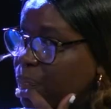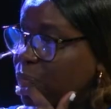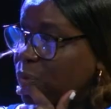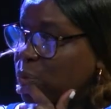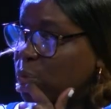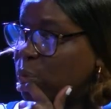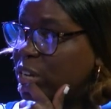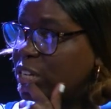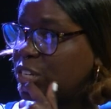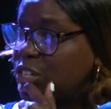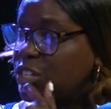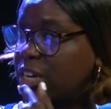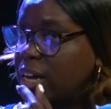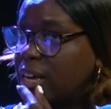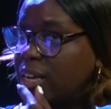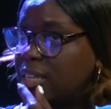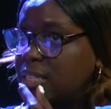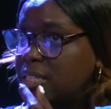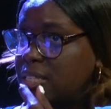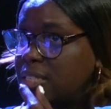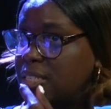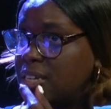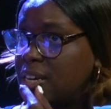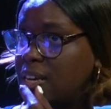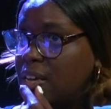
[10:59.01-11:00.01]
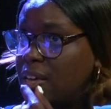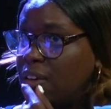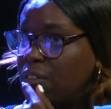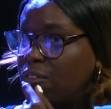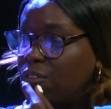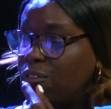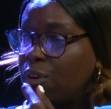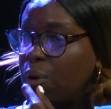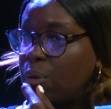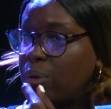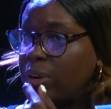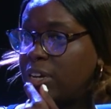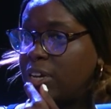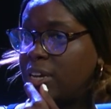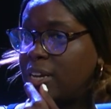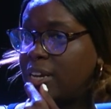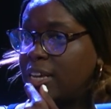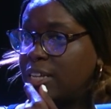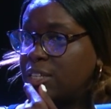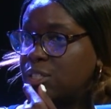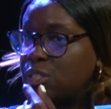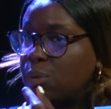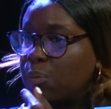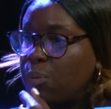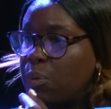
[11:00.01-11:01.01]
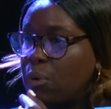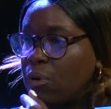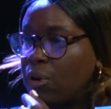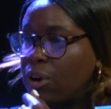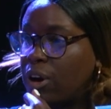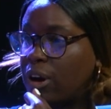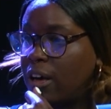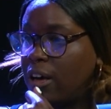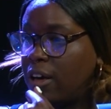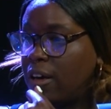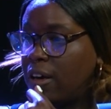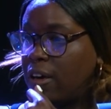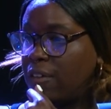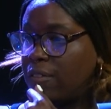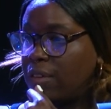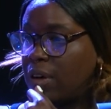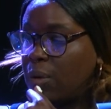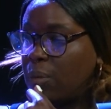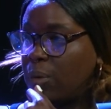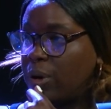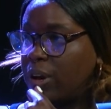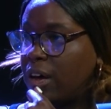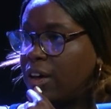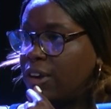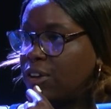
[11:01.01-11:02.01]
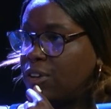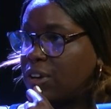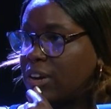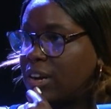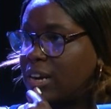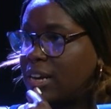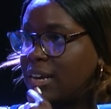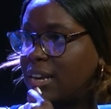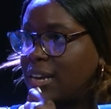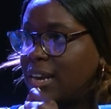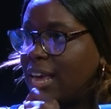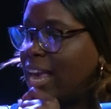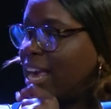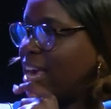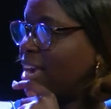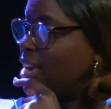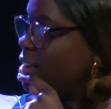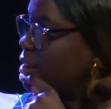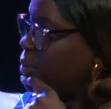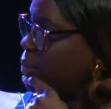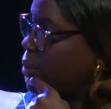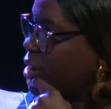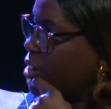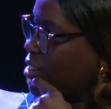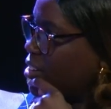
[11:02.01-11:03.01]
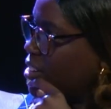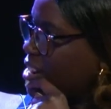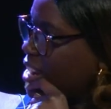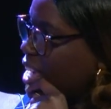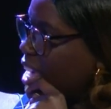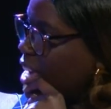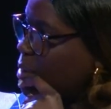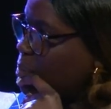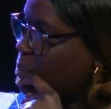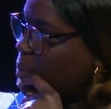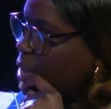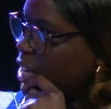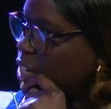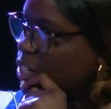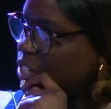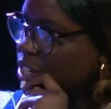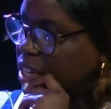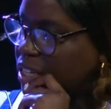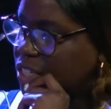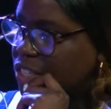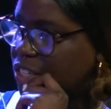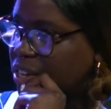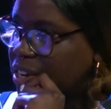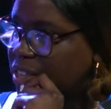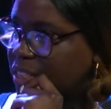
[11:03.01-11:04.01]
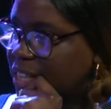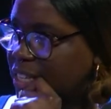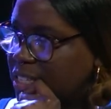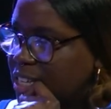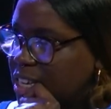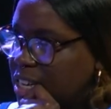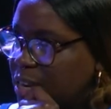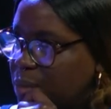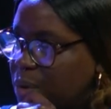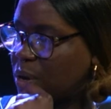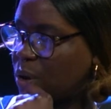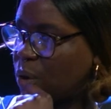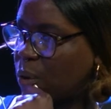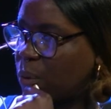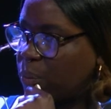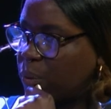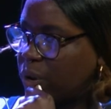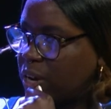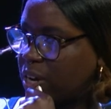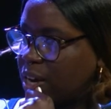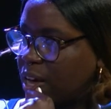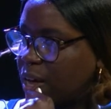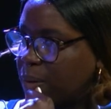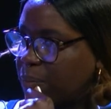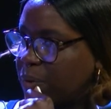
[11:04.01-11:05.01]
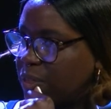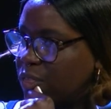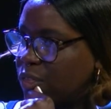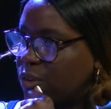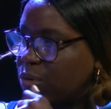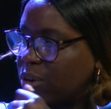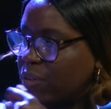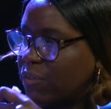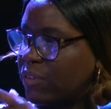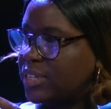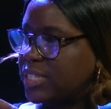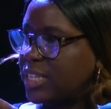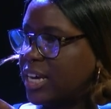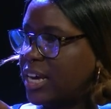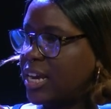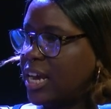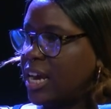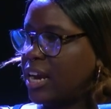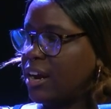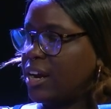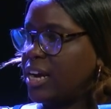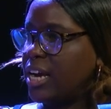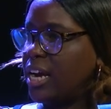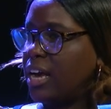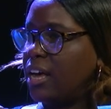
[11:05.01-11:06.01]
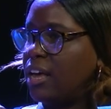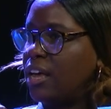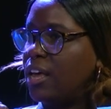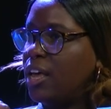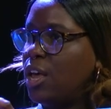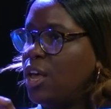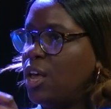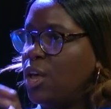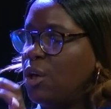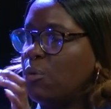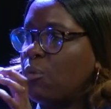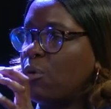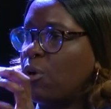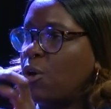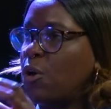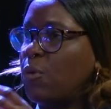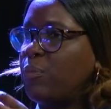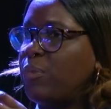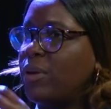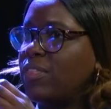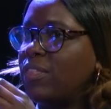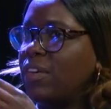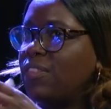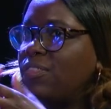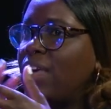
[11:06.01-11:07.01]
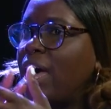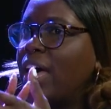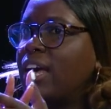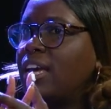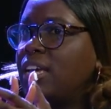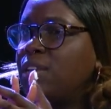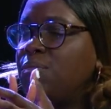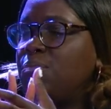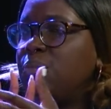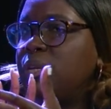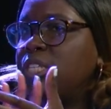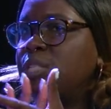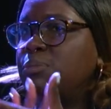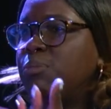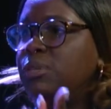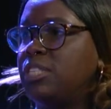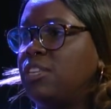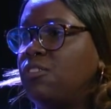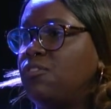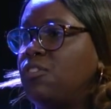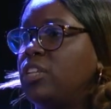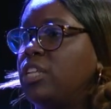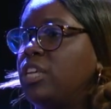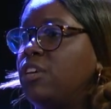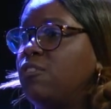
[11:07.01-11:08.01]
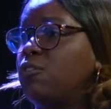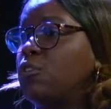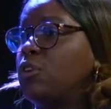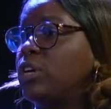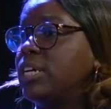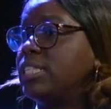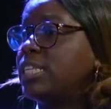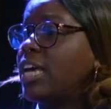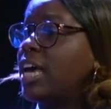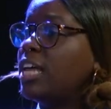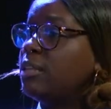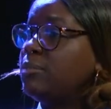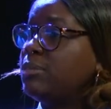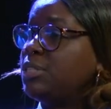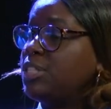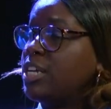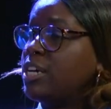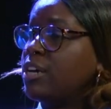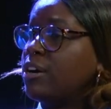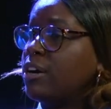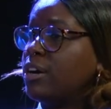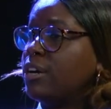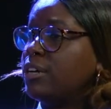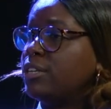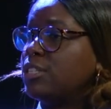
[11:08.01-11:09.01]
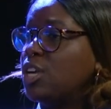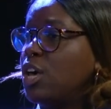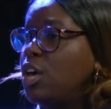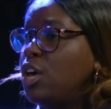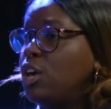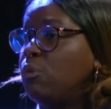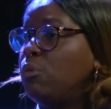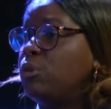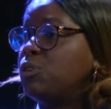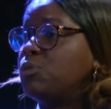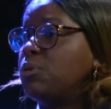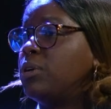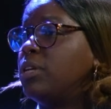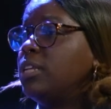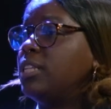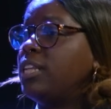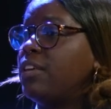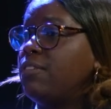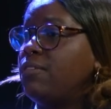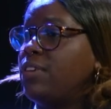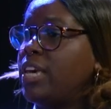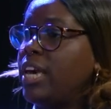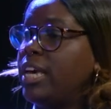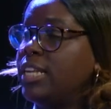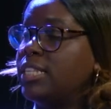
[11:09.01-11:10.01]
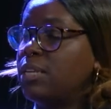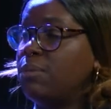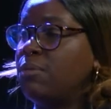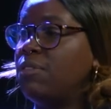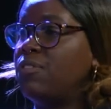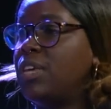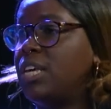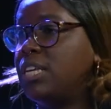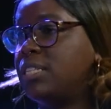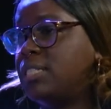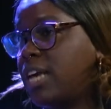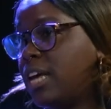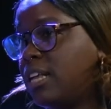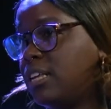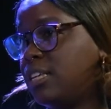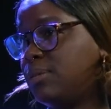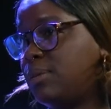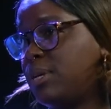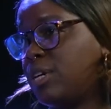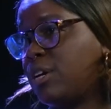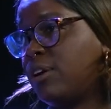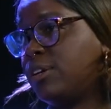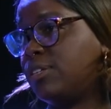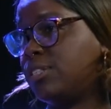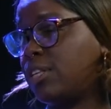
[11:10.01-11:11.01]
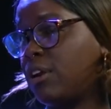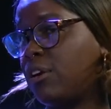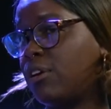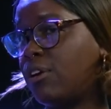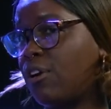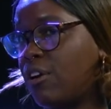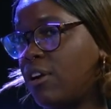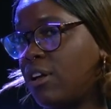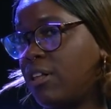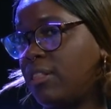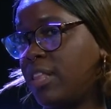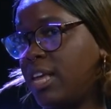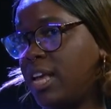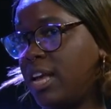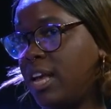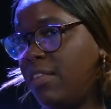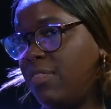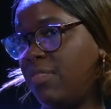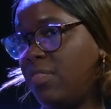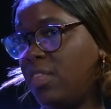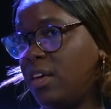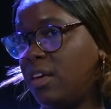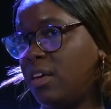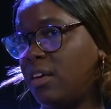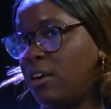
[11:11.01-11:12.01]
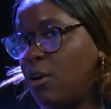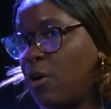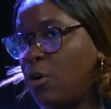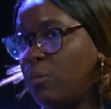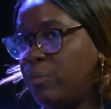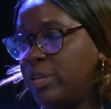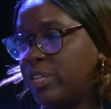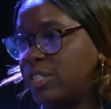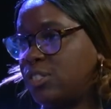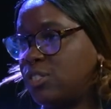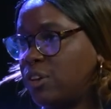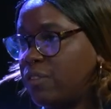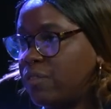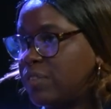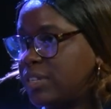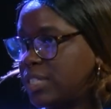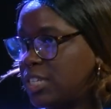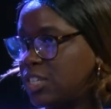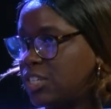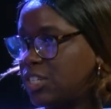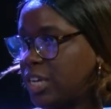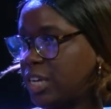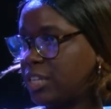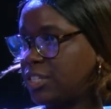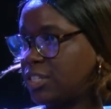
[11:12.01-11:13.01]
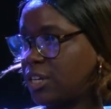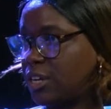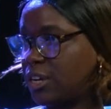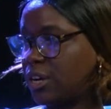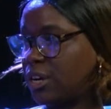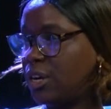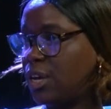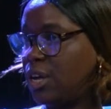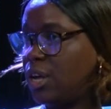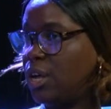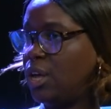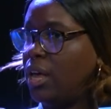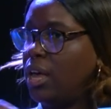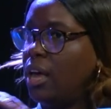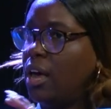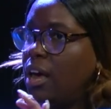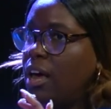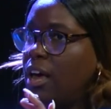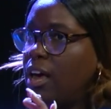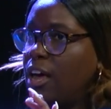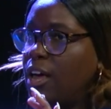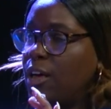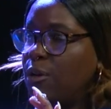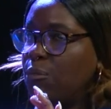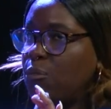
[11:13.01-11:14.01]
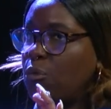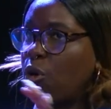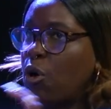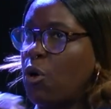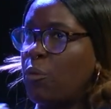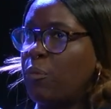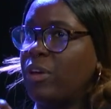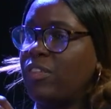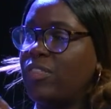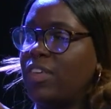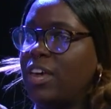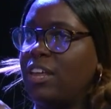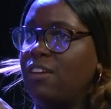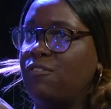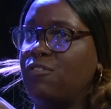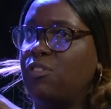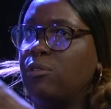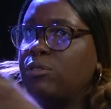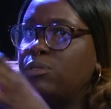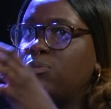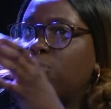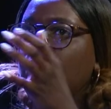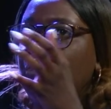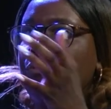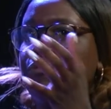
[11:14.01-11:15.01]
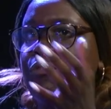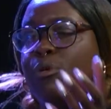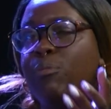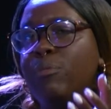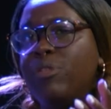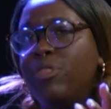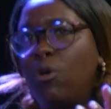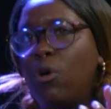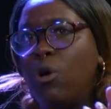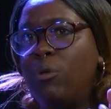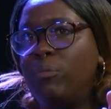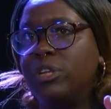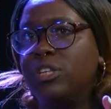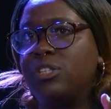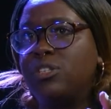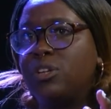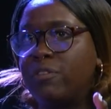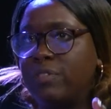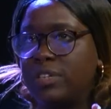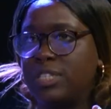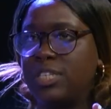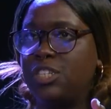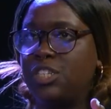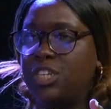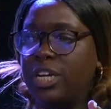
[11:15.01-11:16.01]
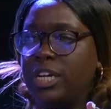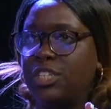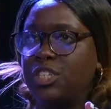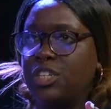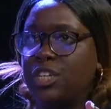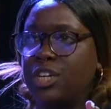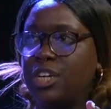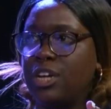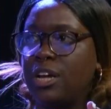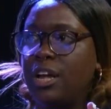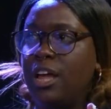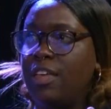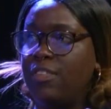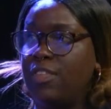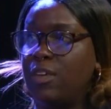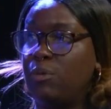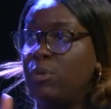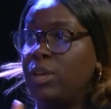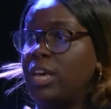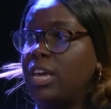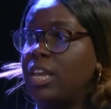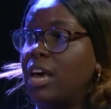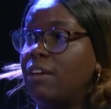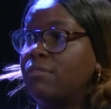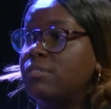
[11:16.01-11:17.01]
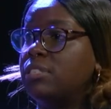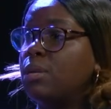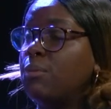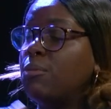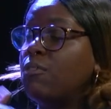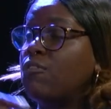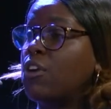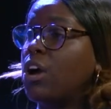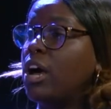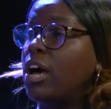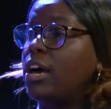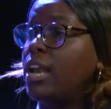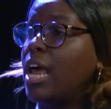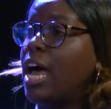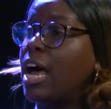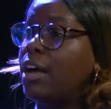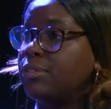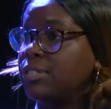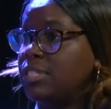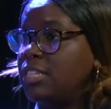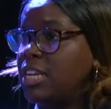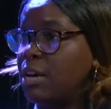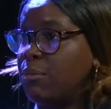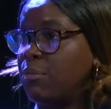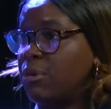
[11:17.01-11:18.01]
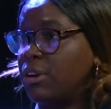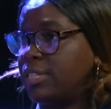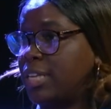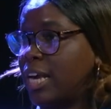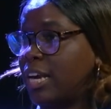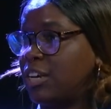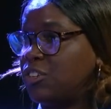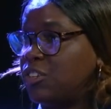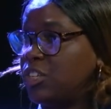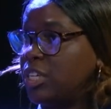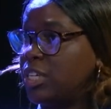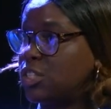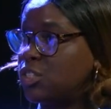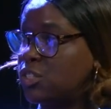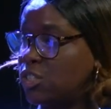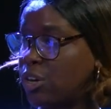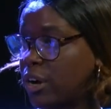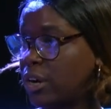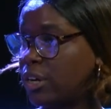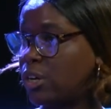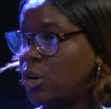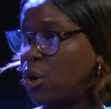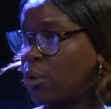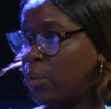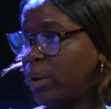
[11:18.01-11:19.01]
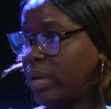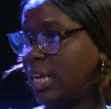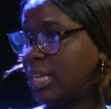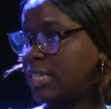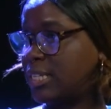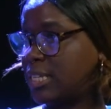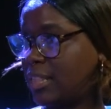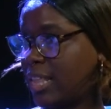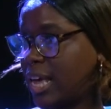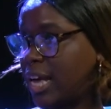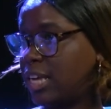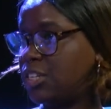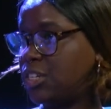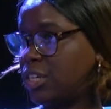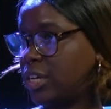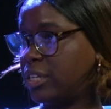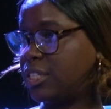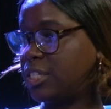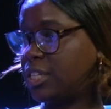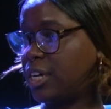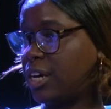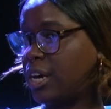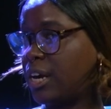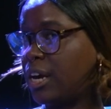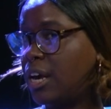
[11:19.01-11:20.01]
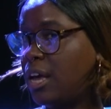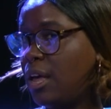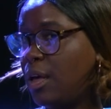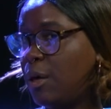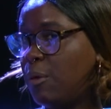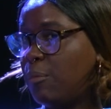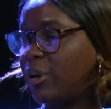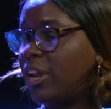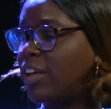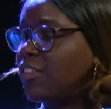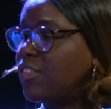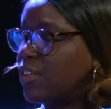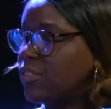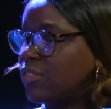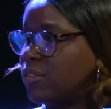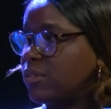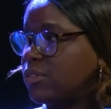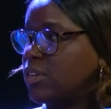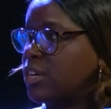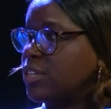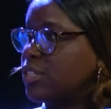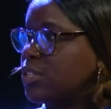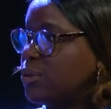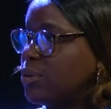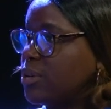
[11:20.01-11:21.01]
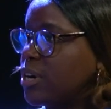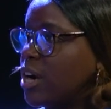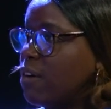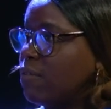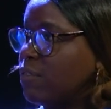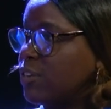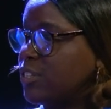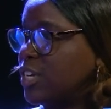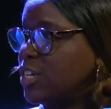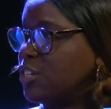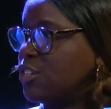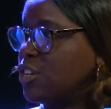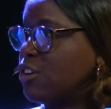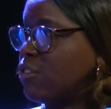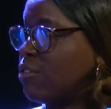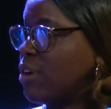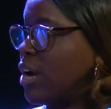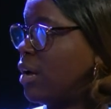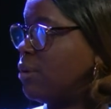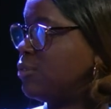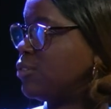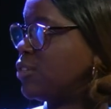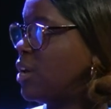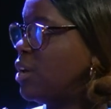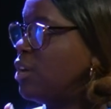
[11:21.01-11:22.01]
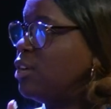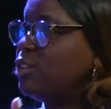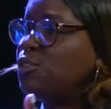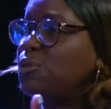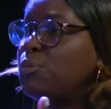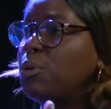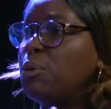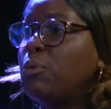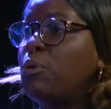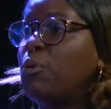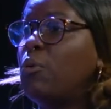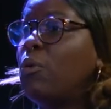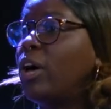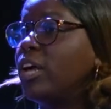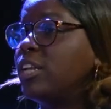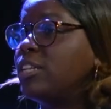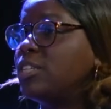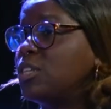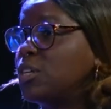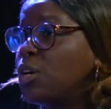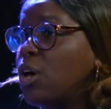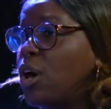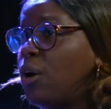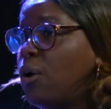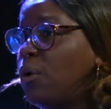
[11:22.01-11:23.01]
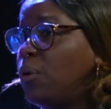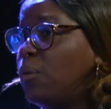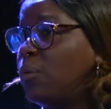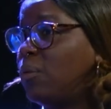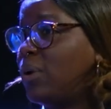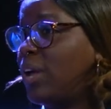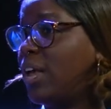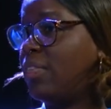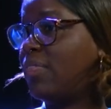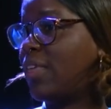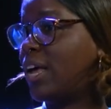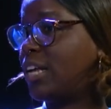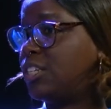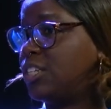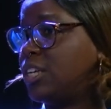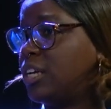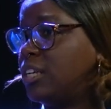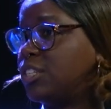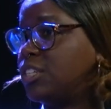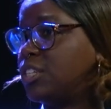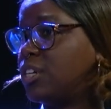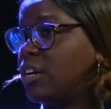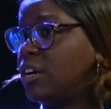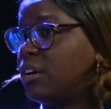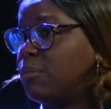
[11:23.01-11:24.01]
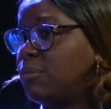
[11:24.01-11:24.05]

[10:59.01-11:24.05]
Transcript: We just voted in support of a 108 bed shelter that's going to opening up in the Riverside area. We're hoping that that can be specifically for asylum seekers, which will alleviate some of the asylum seekers that are currently in the homeless services shelter. We're hoping that if there's more room in the homeless services shelter, then we can have some of our unhoused neighbors actually start going into that shelter. But I think there's also a conversation around, do people want to go in that shelter?